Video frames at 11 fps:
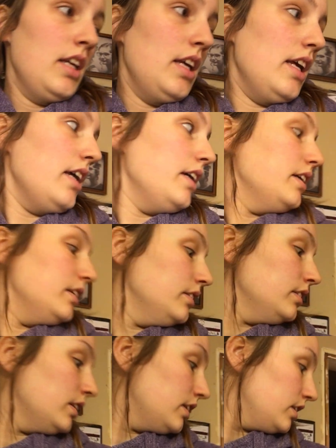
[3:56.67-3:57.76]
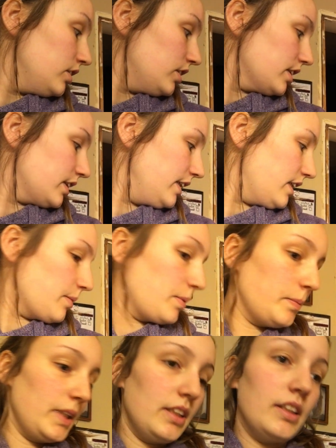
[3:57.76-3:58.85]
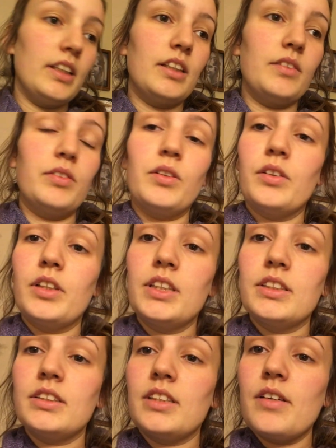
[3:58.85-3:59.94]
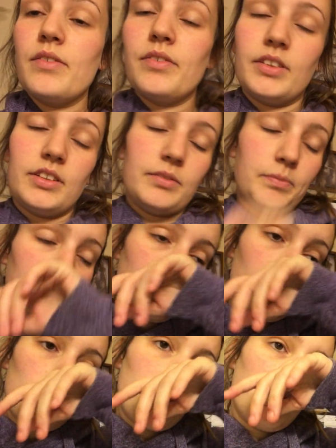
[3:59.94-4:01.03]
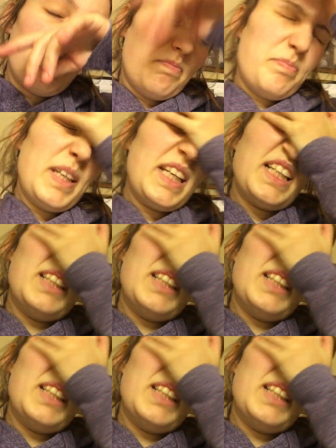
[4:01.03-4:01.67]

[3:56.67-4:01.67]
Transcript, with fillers: and just clean up a bit, like the floor and stuff, and pick